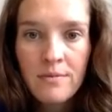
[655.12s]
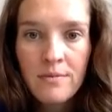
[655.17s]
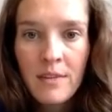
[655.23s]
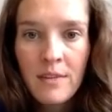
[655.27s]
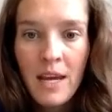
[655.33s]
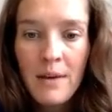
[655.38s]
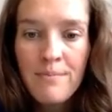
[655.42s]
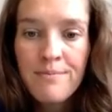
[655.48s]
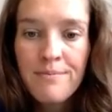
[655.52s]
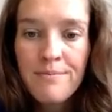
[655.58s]

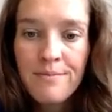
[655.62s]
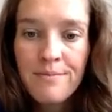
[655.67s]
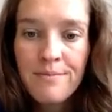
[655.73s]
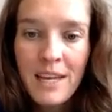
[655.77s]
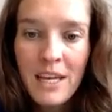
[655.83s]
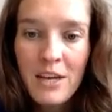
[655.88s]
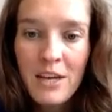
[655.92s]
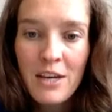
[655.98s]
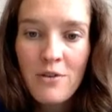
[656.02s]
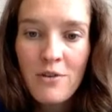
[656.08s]
Okay,
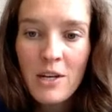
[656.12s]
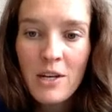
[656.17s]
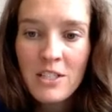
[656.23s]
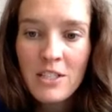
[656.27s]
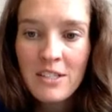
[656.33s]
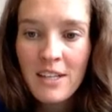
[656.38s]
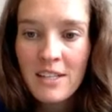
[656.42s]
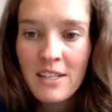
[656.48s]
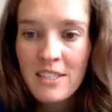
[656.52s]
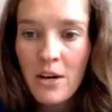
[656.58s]
thank you for watching.
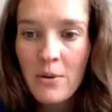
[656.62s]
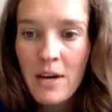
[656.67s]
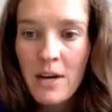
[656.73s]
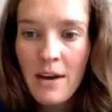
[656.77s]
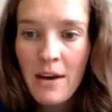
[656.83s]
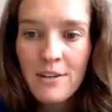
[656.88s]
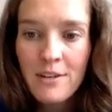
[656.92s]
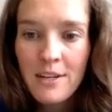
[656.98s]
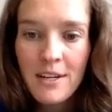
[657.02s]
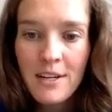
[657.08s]
That's all we
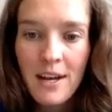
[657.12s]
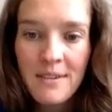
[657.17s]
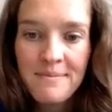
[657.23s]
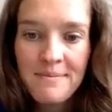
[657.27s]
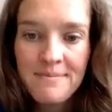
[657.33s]
have for today.